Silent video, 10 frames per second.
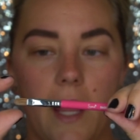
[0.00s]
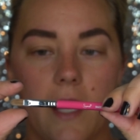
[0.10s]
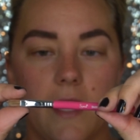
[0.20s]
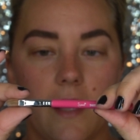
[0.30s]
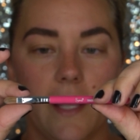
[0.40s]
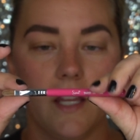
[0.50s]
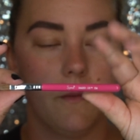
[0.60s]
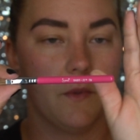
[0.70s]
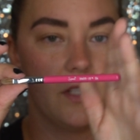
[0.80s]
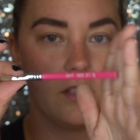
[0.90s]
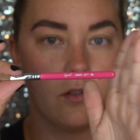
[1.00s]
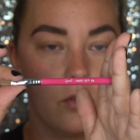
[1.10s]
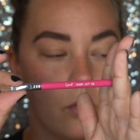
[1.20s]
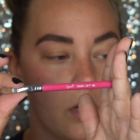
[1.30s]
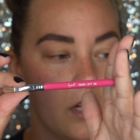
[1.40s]
and I like it because it's
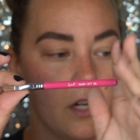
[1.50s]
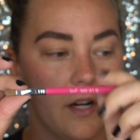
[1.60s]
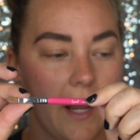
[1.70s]
shorter